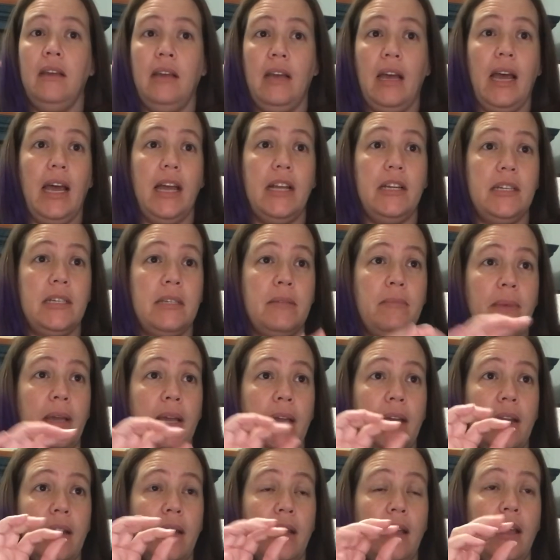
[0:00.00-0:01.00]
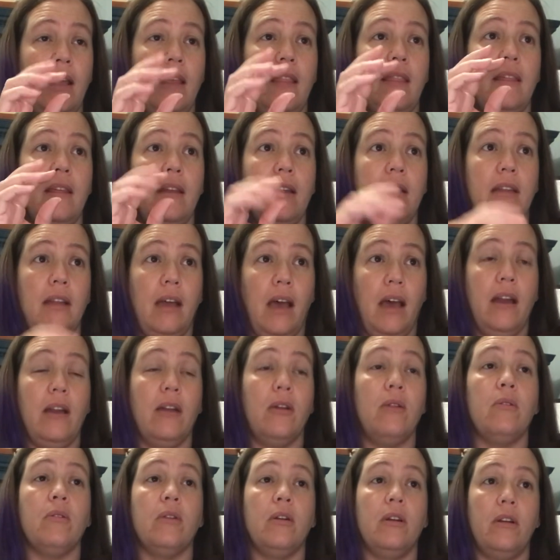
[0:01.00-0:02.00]
I just made the dotted
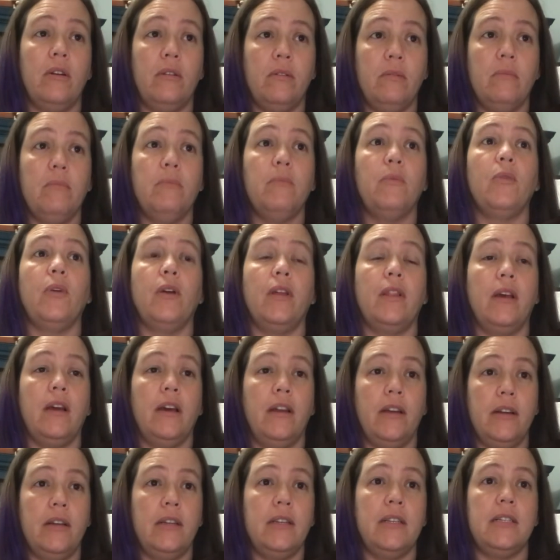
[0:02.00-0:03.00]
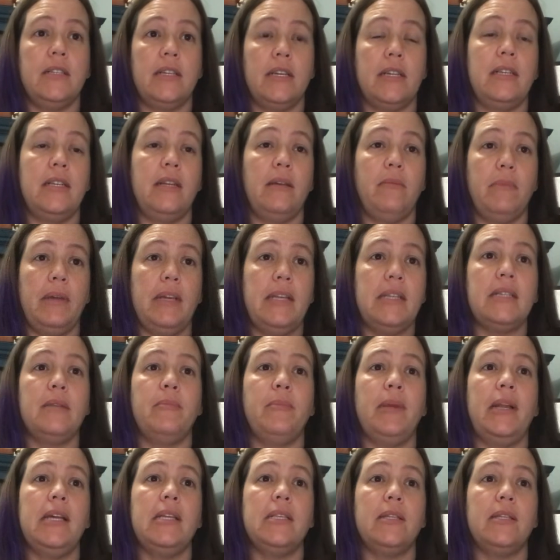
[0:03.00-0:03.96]
quarter note worth 116 beats a minute.